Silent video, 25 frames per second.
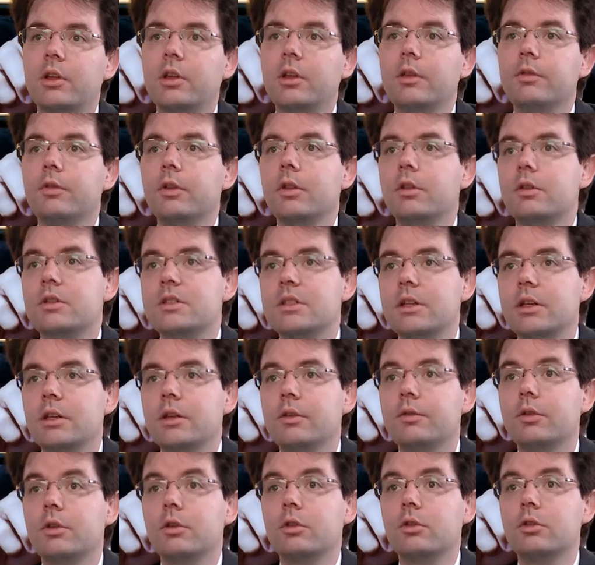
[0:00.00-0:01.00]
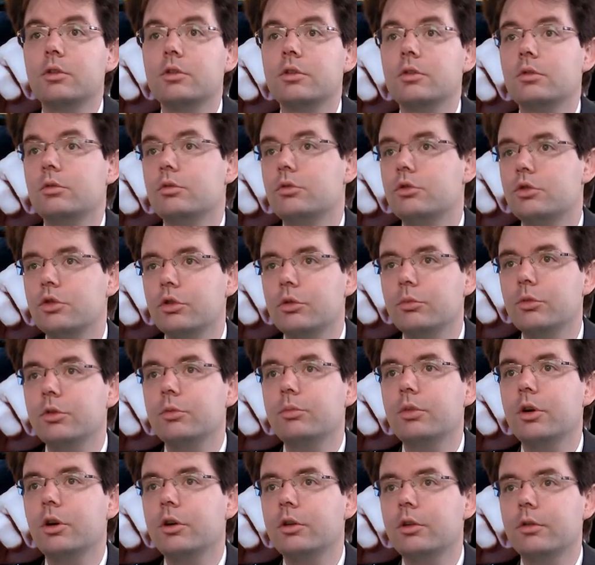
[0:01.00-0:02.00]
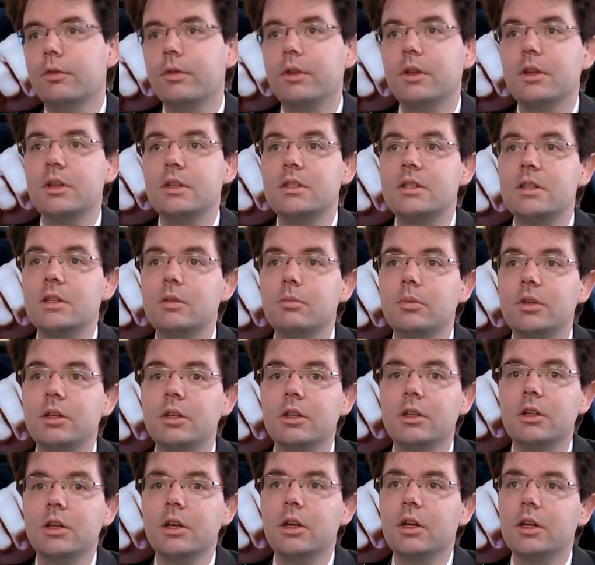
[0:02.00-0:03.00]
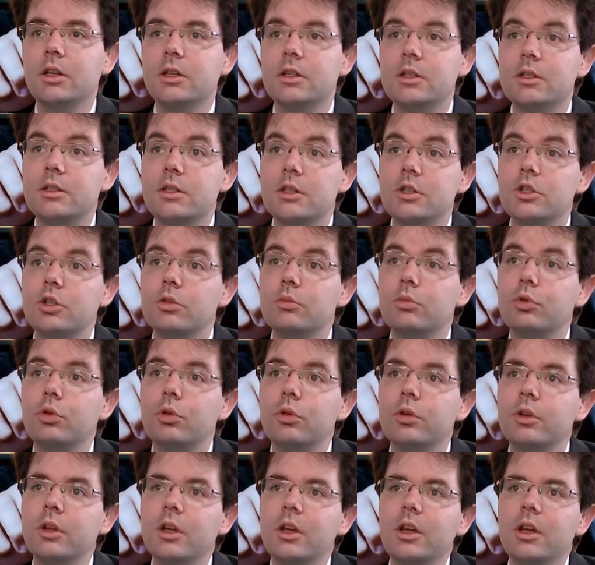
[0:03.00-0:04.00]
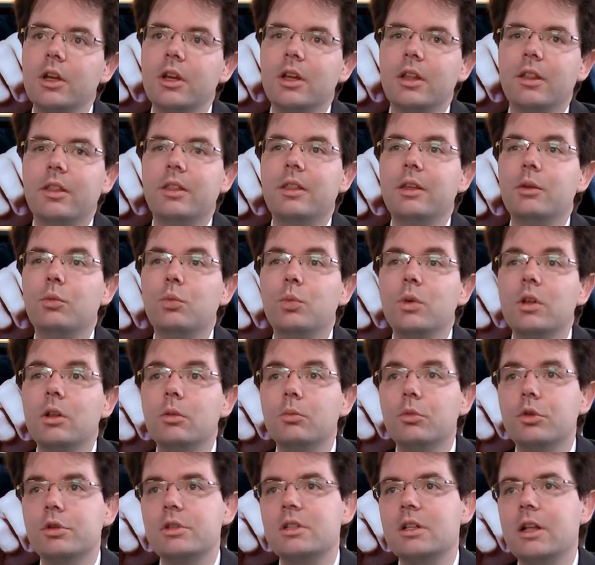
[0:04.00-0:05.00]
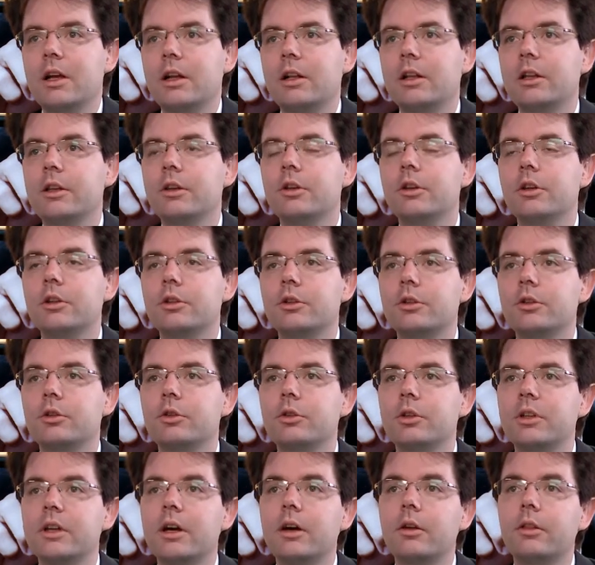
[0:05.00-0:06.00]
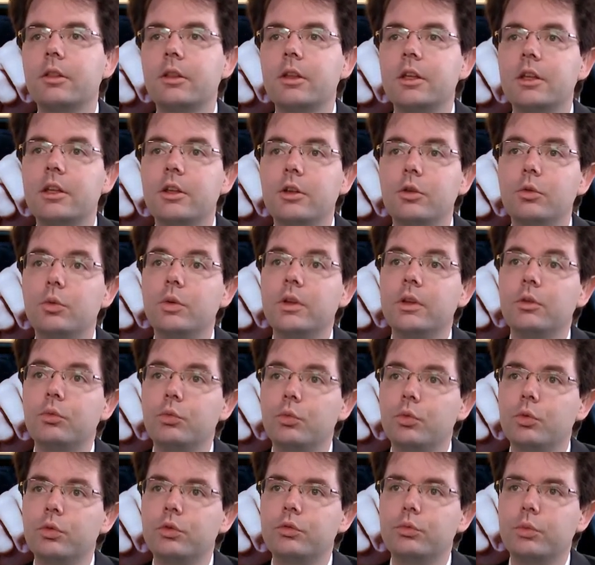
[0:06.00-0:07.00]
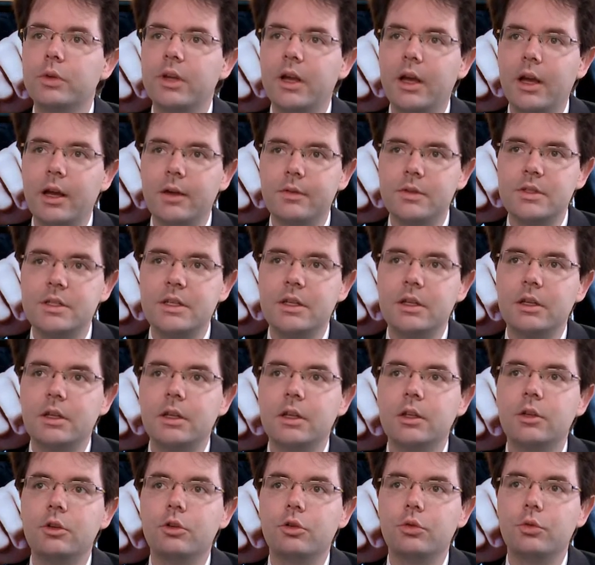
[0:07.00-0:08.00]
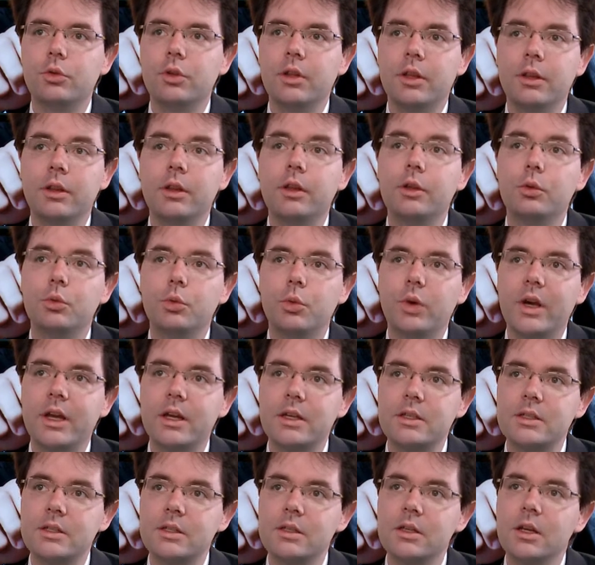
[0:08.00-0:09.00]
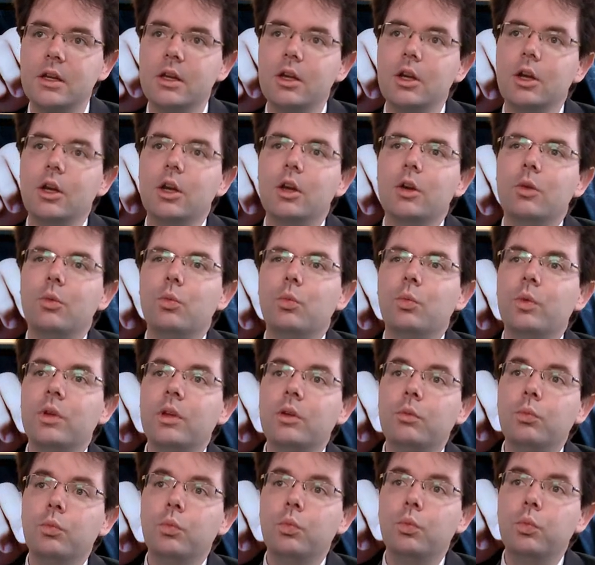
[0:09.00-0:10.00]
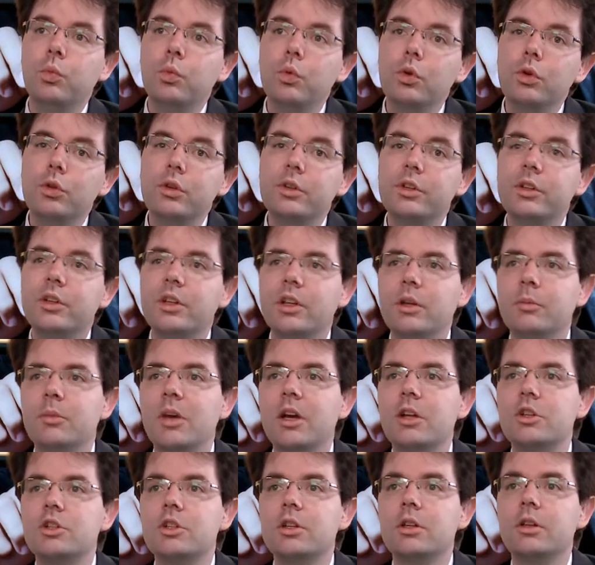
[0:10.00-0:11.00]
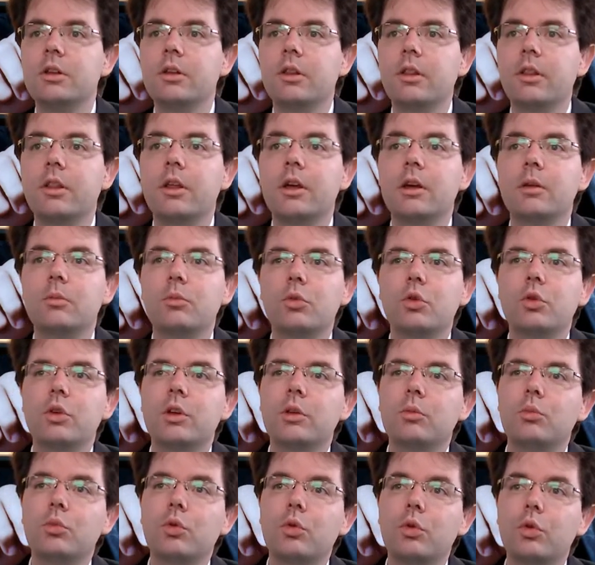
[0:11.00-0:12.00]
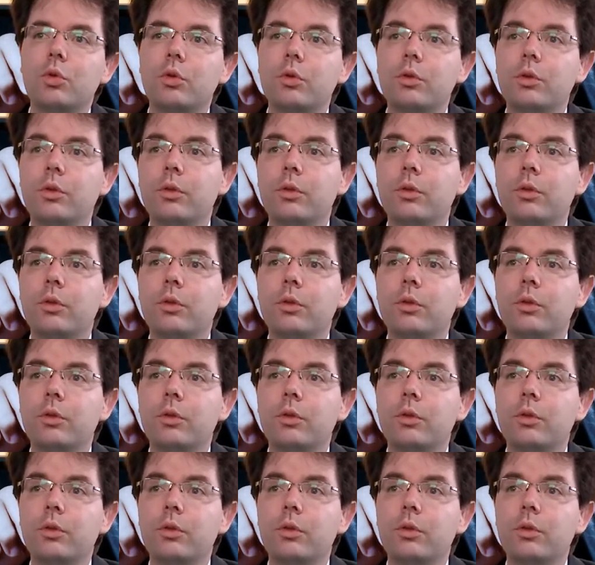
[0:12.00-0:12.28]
given the significant German part of the ECB decision board, they will most likely not go down the QE route we have seen in the US. We would imagine them going more